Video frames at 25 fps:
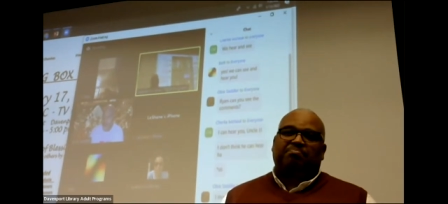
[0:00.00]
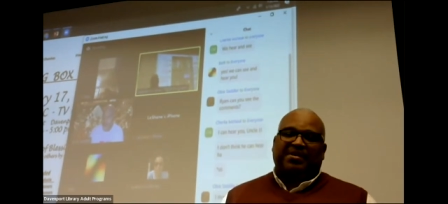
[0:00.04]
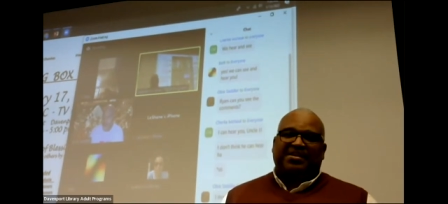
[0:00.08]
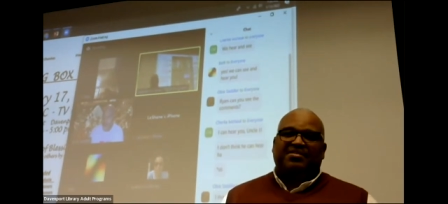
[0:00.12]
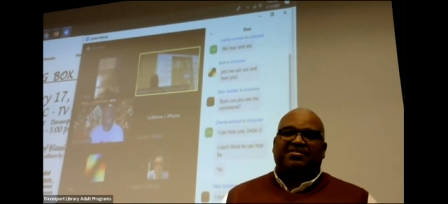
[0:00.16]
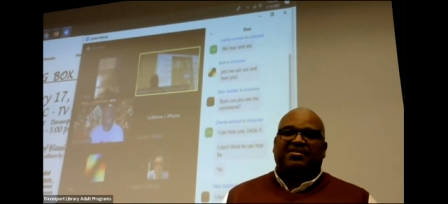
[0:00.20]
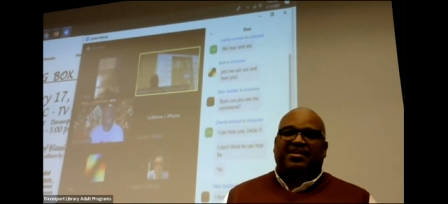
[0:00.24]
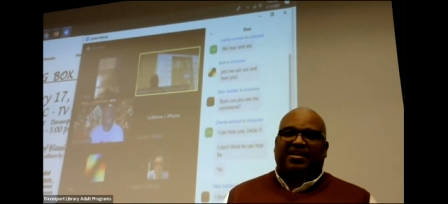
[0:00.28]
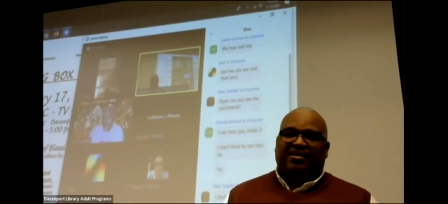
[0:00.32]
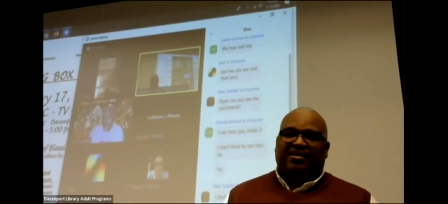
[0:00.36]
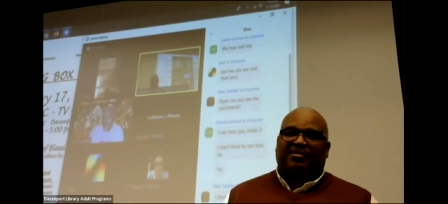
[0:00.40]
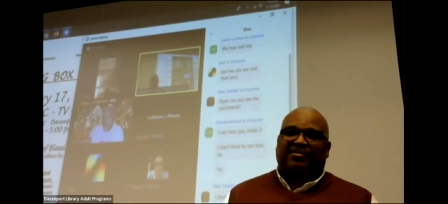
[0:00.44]

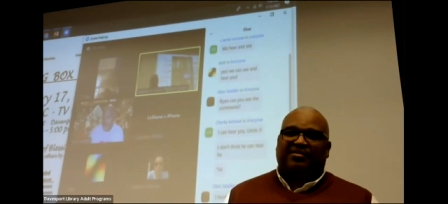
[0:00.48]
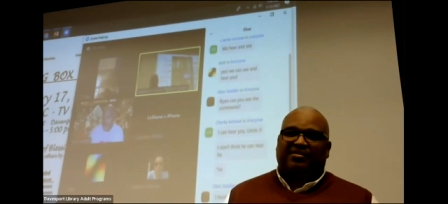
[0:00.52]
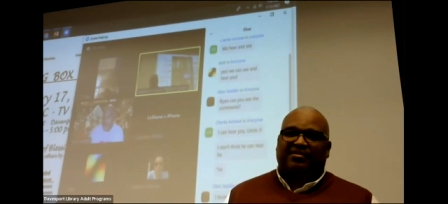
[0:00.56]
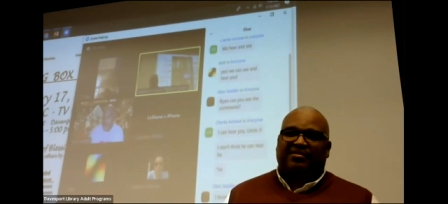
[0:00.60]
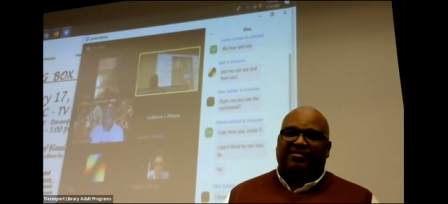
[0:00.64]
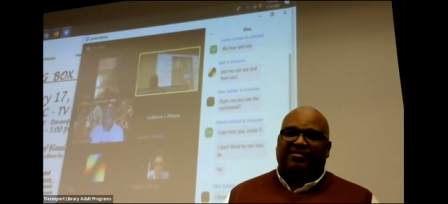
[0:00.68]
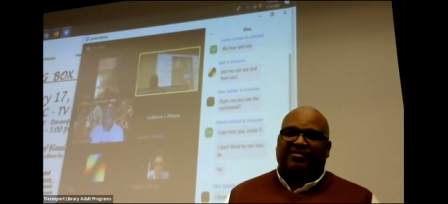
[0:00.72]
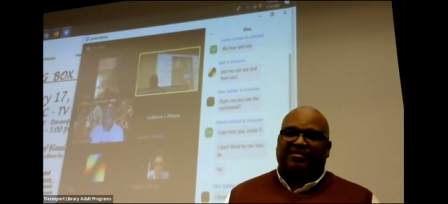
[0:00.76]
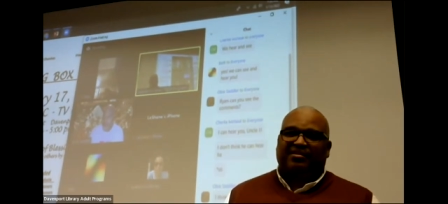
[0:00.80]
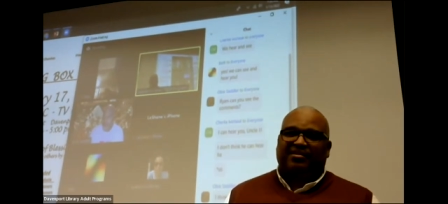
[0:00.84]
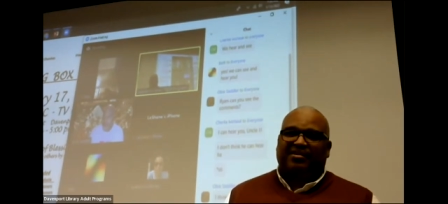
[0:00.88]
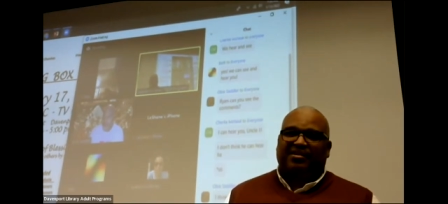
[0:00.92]
been
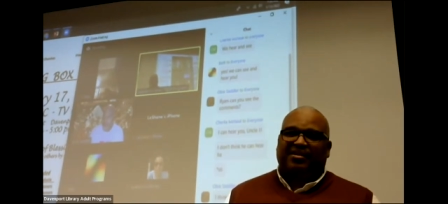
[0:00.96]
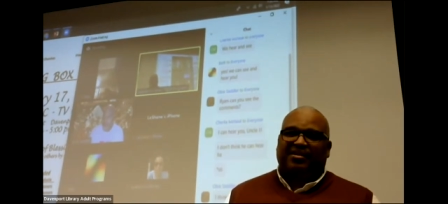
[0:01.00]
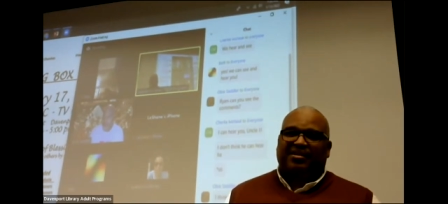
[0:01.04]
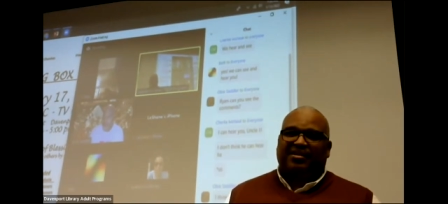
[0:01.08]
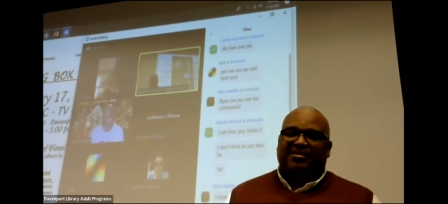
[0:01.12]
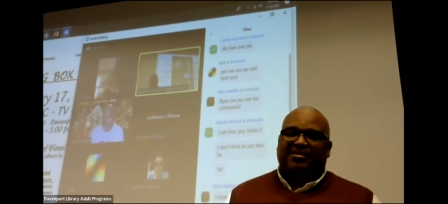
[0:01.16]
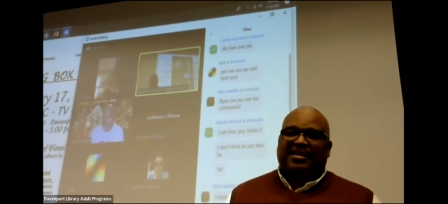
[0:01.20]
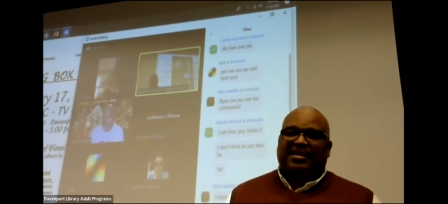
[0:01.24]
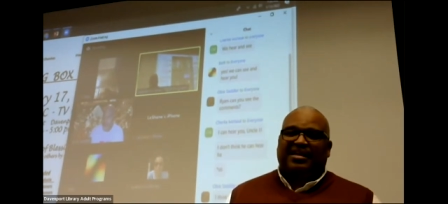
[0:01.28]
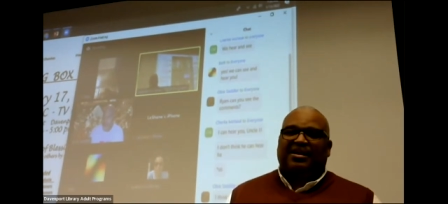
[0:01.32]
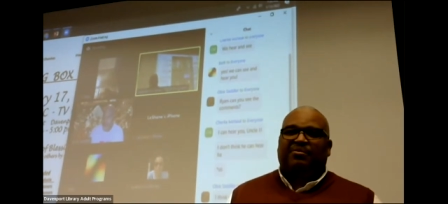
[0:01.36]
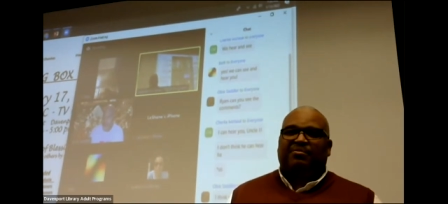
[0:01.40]
there,
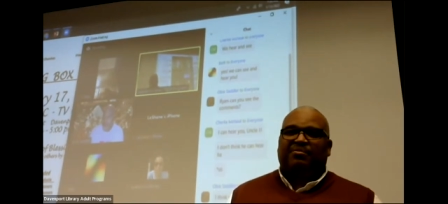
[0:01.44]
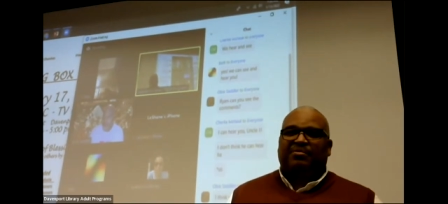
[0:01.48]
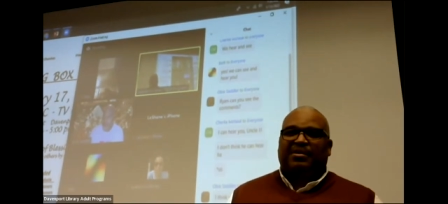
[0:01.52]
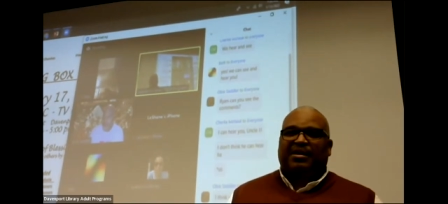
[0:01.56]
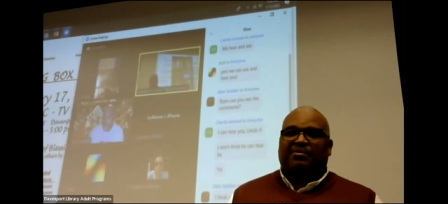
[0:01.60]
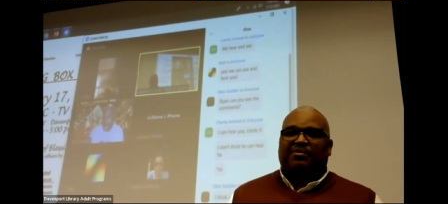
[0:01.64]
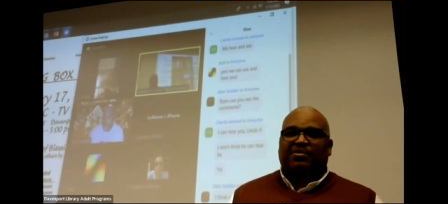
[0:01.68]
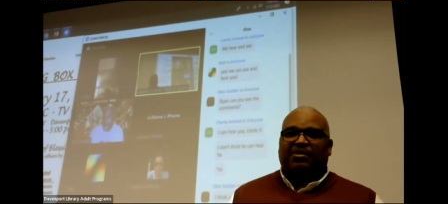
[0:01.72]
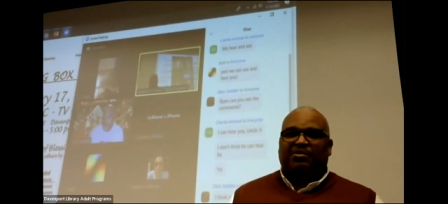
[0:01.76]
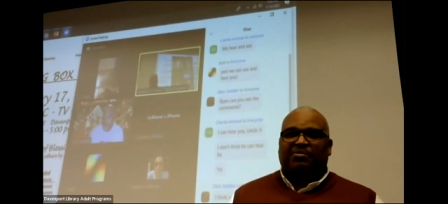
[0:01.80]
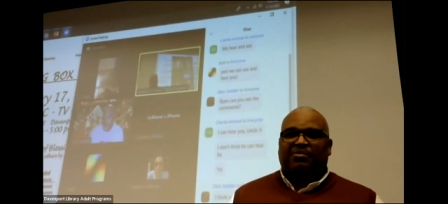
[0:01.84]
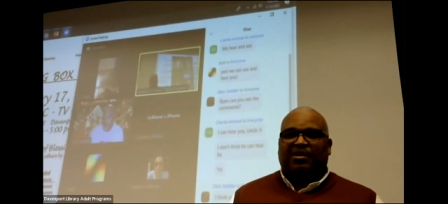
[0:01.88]

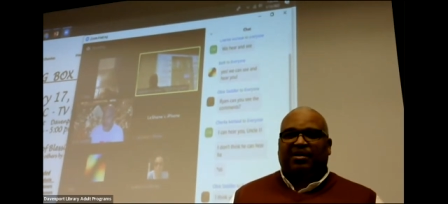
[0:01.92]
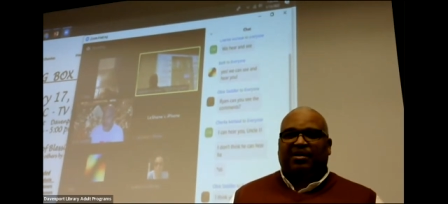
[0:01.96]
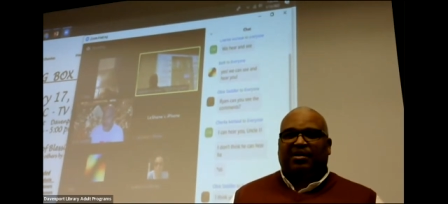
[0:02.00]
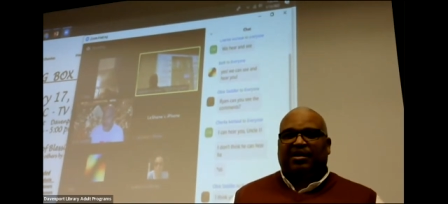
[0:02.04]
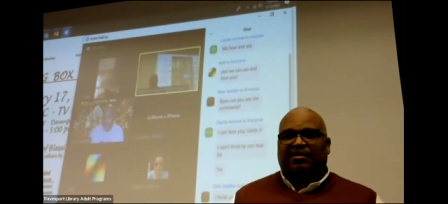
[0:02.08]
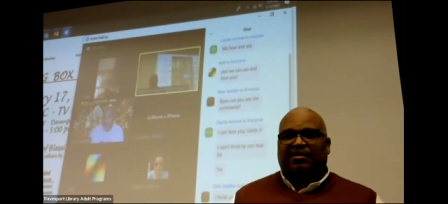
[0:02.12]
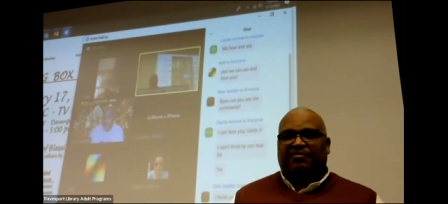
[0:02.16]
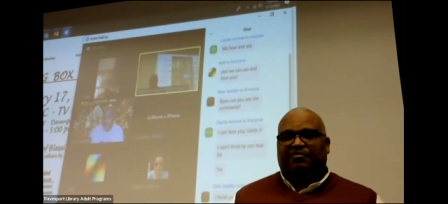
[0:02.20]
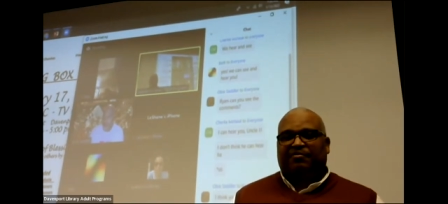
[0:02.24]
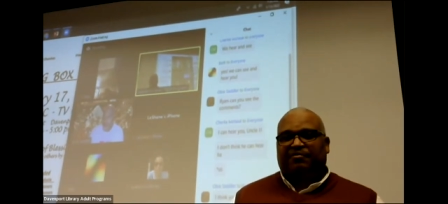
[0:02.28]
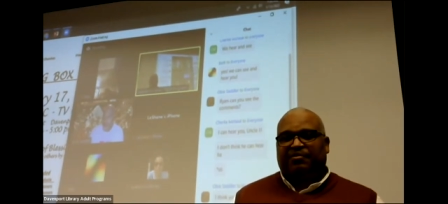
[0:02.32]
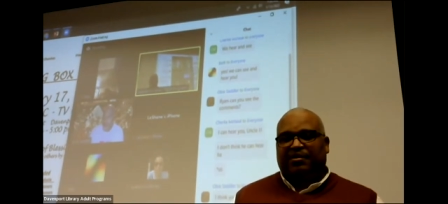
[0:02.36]
that we
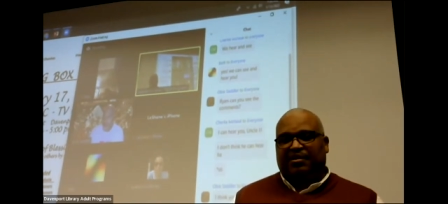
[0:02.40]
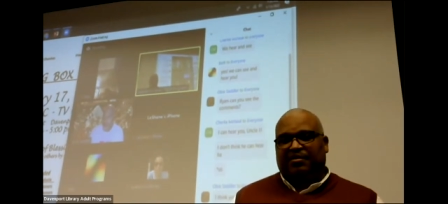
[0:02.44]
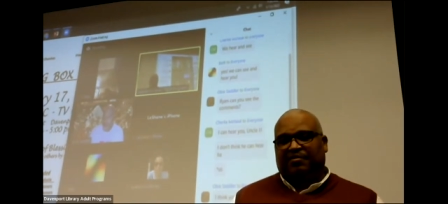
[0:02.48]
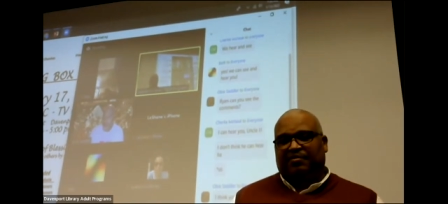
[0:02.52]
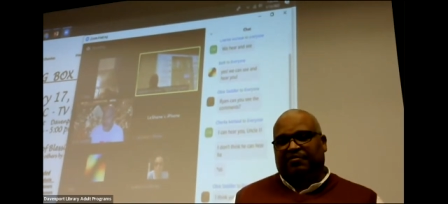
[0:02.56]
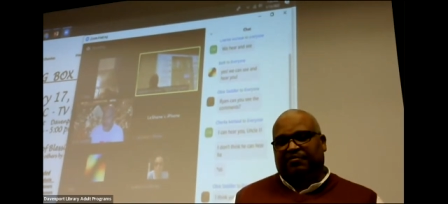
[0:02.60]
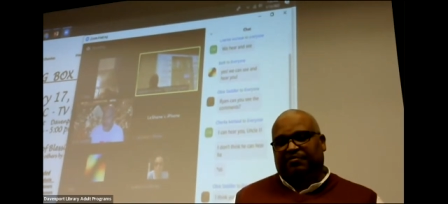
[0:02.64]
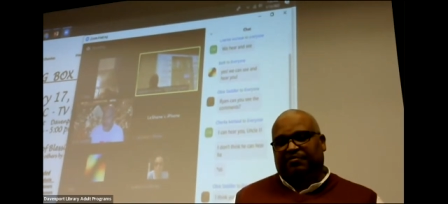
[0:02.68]
really have